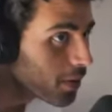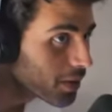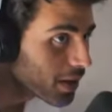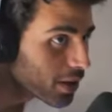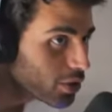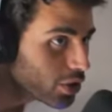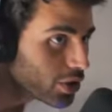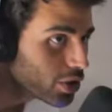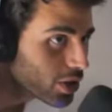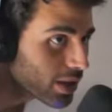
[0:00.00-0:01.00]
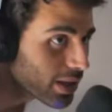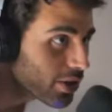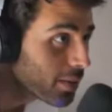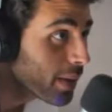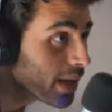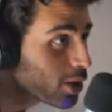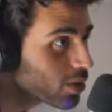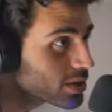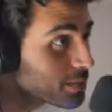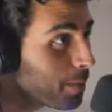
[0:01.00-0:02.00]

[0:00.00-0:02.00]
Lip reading: Oh yeah. You look like you're in Pandora's